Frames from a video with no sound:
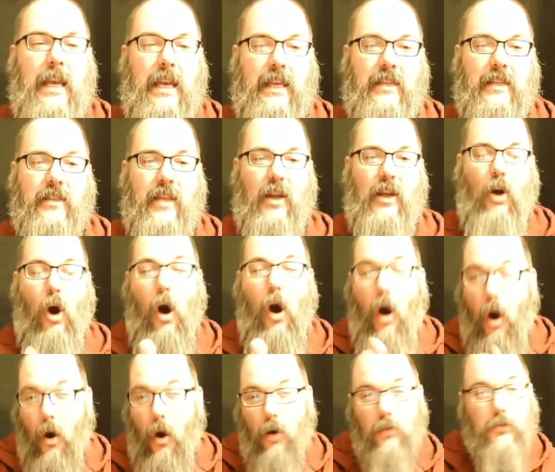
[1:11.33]
is that
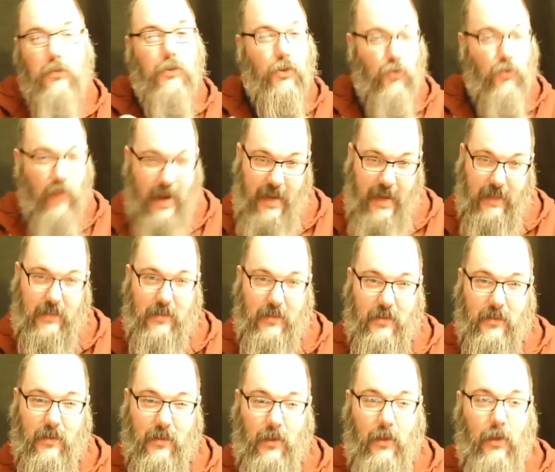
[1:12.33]
all
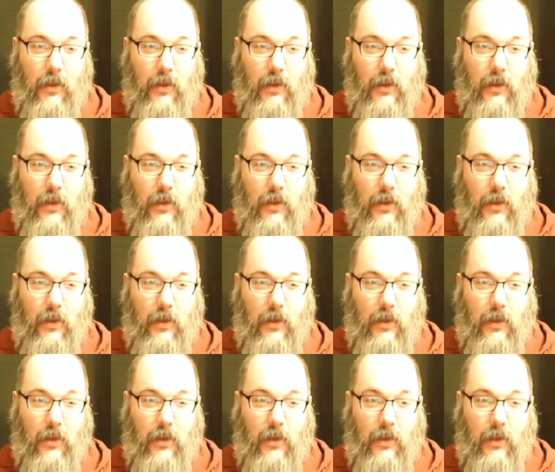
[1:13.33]
traits,